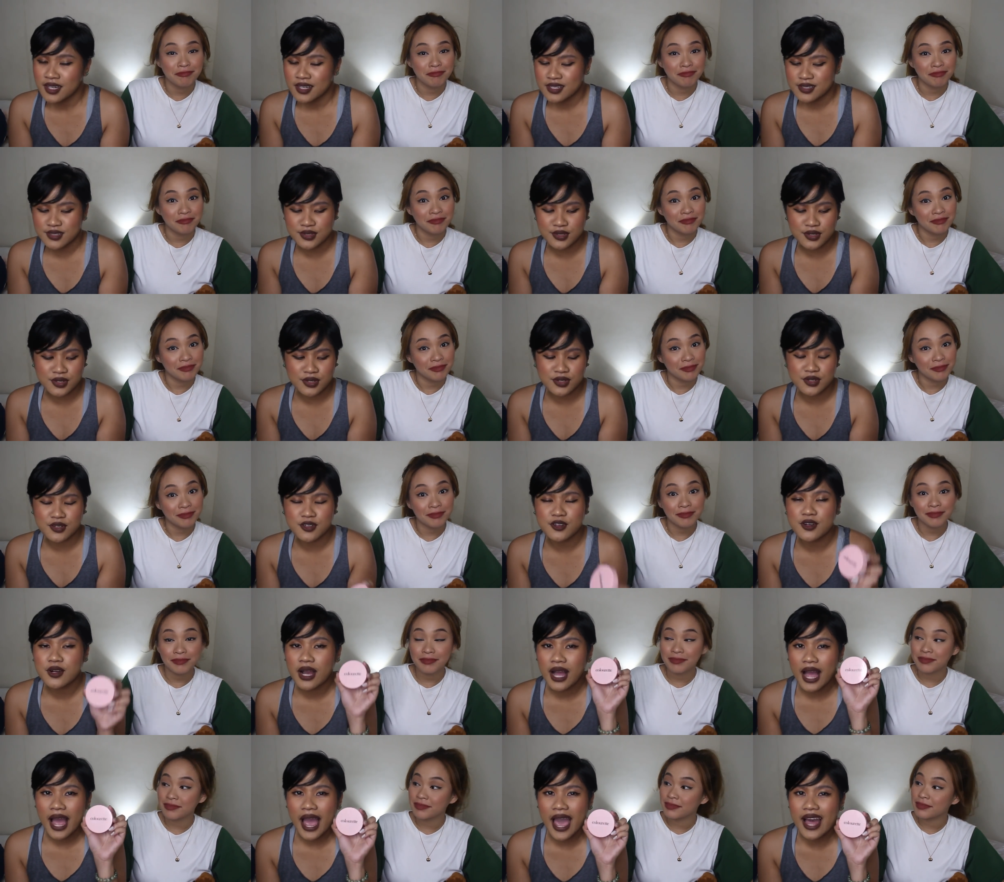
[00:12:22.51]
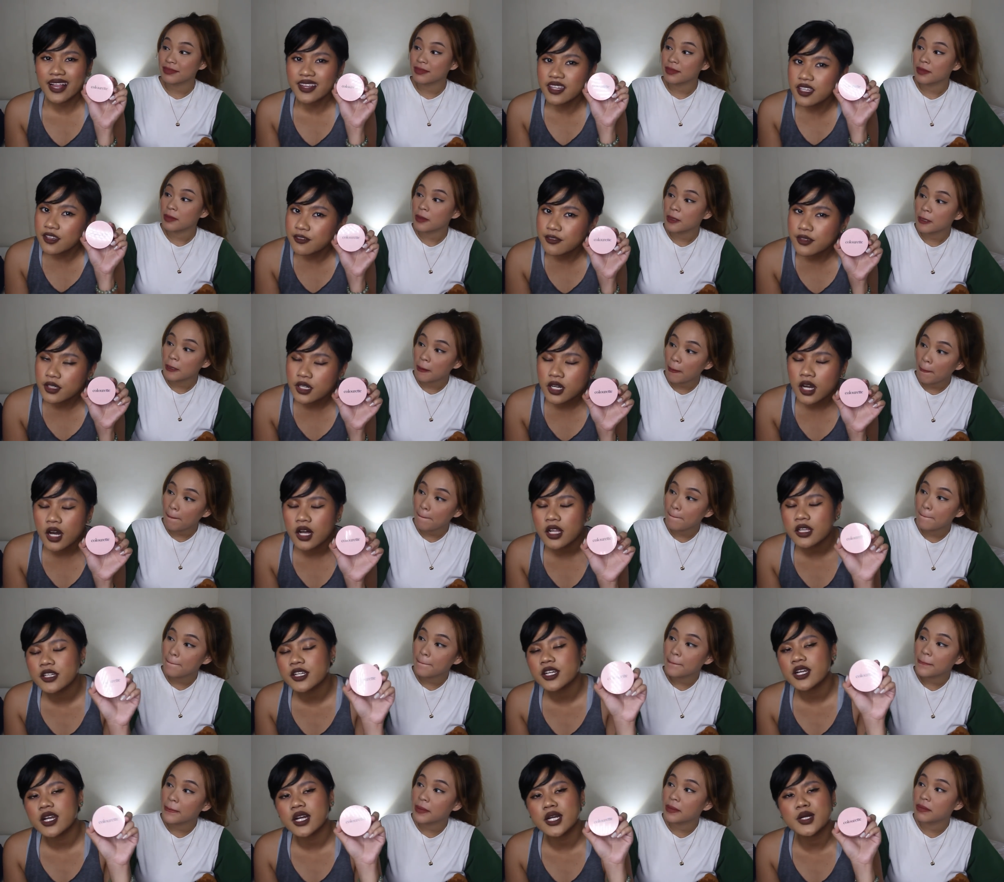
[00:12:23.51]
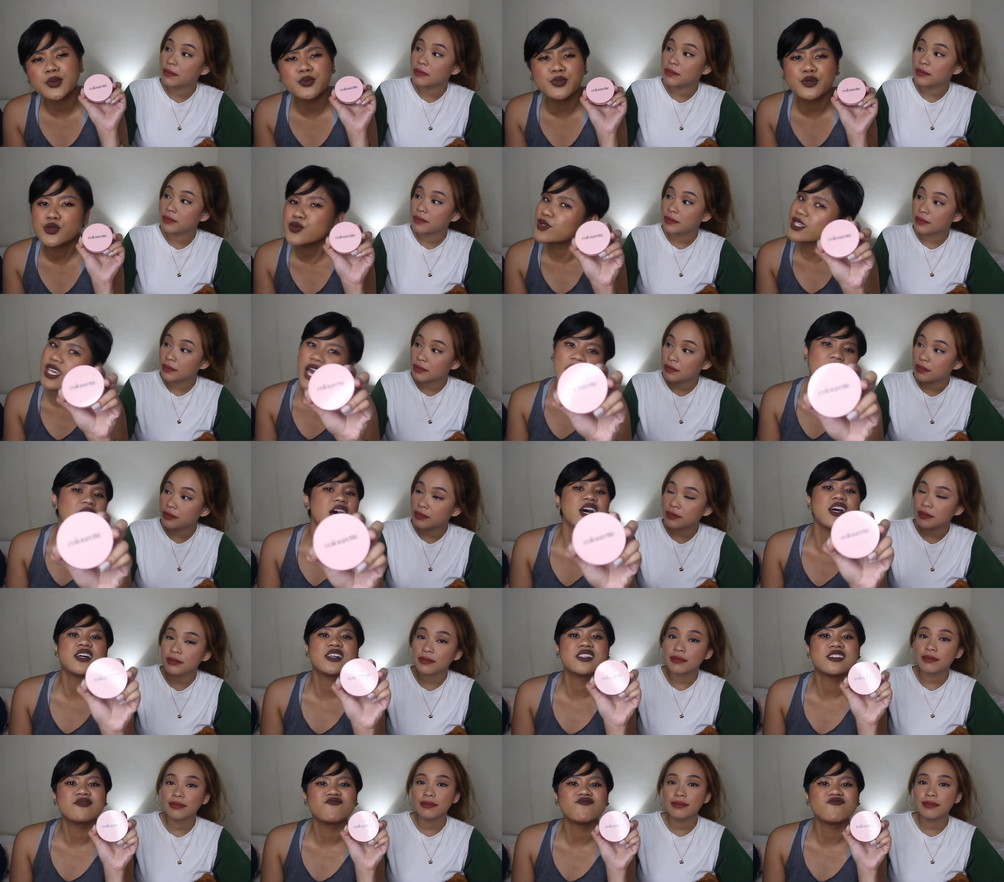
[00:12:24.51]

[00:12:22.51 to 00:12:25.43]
Speaker 1: So, I'll give the color a Booya.